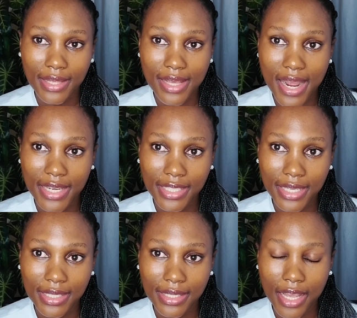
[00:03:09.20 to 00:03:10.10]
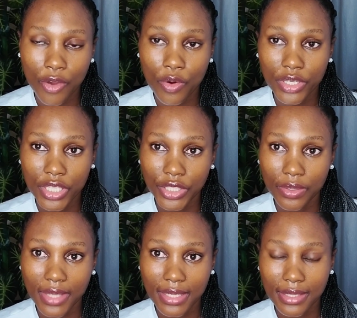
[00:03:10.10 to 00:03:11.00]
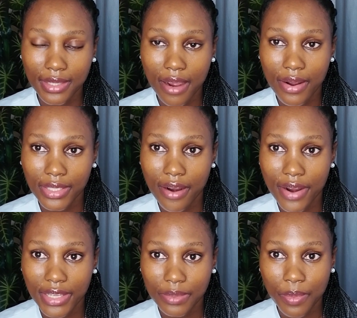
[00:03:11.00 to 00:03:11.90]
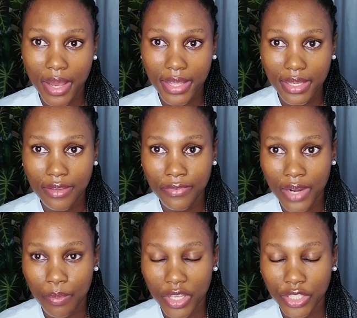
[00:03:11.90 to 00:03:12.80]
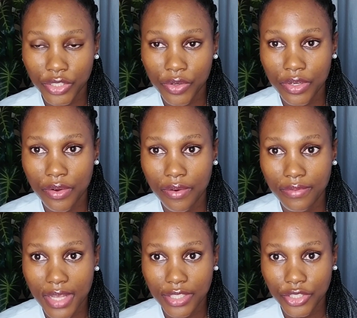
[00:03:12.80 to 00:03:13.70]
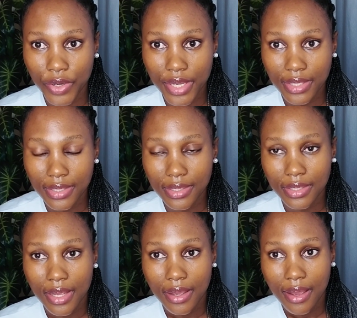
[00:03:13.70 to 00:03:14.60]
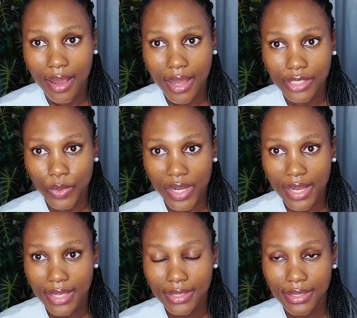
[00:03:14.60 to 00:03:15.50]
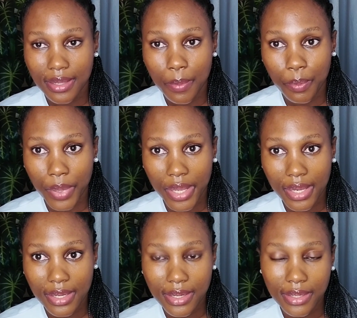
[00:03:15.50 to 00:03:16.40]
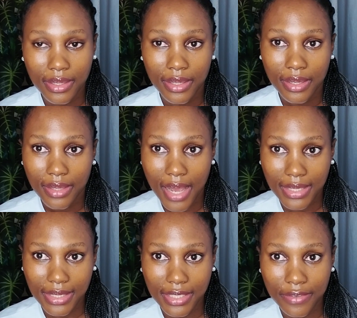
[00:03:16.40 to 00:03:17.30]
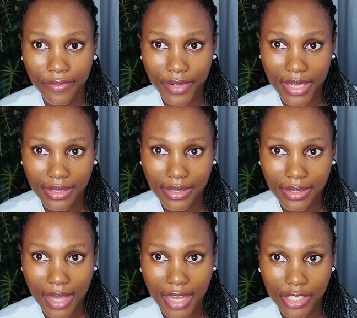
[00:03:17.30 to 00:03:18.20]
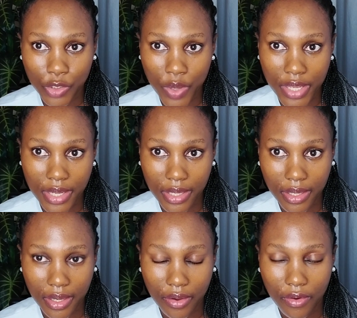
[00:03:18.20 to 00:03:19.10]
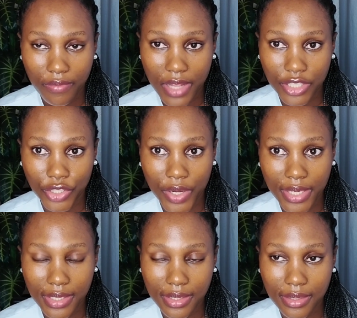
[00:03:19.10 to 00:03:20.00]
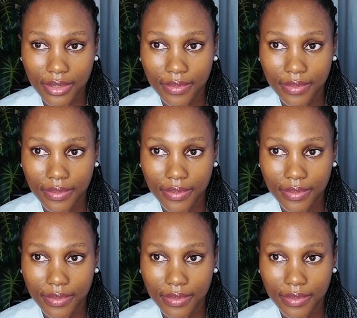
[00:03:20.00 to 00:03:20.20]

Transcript: arthritis, a condition that is characterized by inflammation of the joints as well as pain and stiffness and swelling of the joints,